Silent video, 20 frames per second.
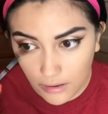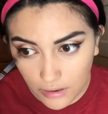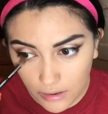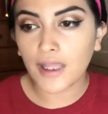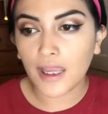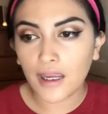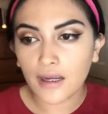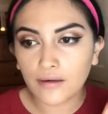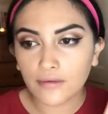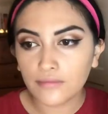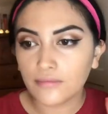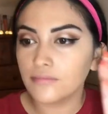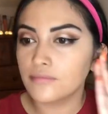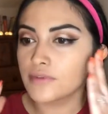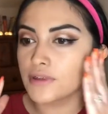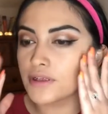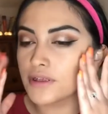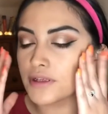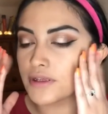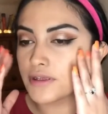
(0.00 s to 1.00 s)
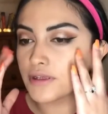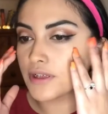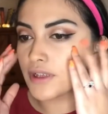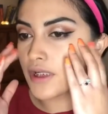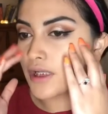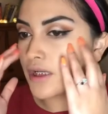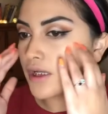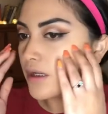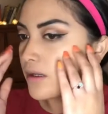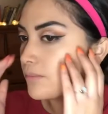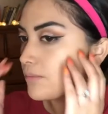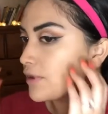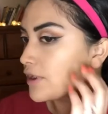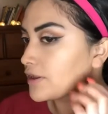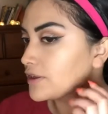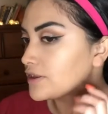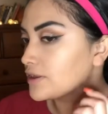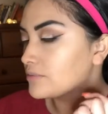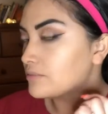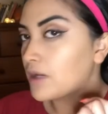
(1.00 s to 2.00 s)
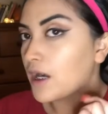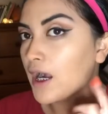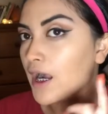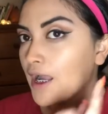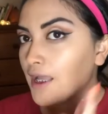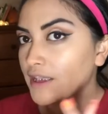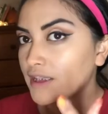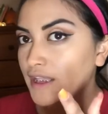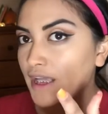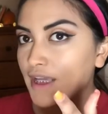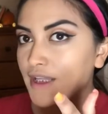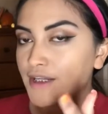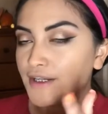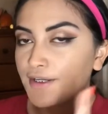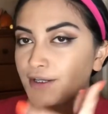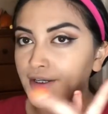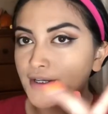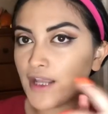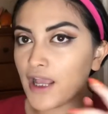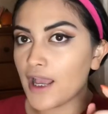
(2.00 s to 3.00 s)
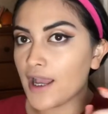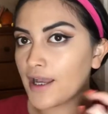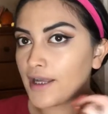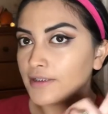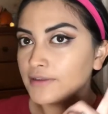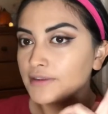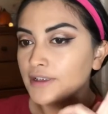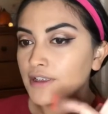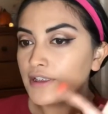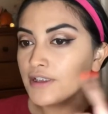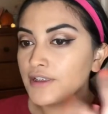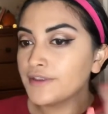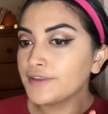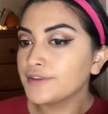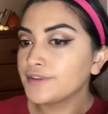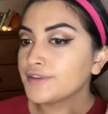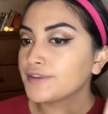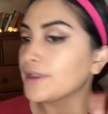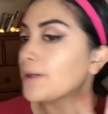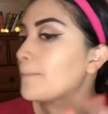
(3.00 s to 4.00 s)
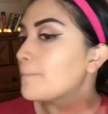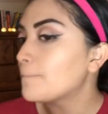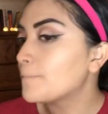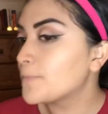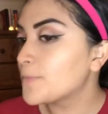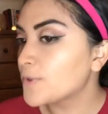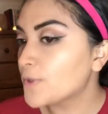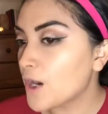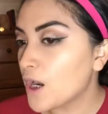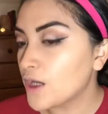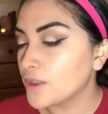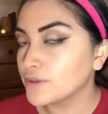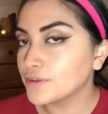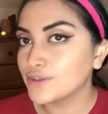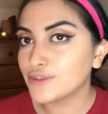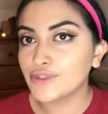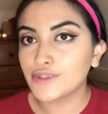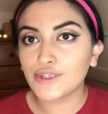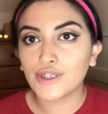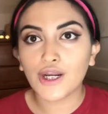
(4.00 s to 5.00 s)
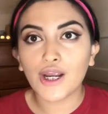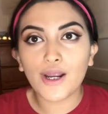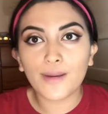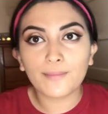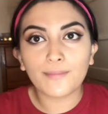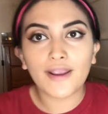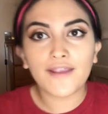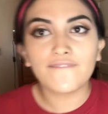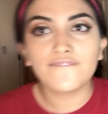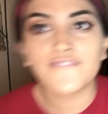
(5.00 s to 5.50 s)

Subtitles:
Now we're just gonna put some highlighter and some bronzer on my